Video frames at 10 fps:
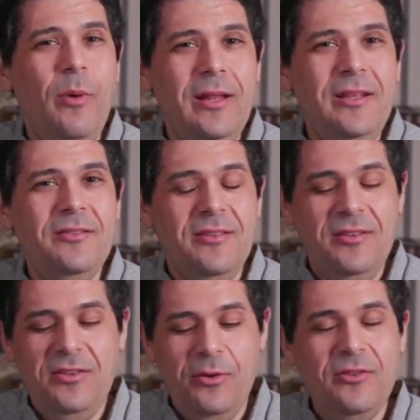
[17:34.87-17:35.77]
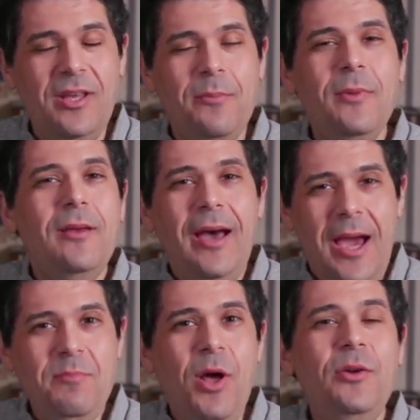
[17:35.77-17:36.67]
while listening to you because I'm
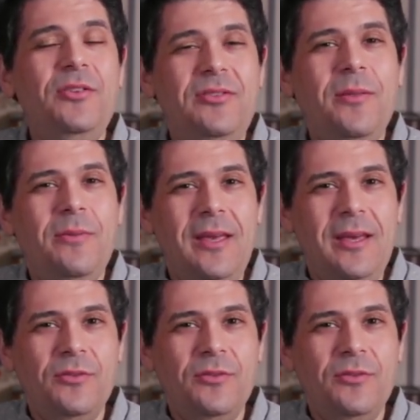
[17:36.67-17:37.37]
I'm noticing things,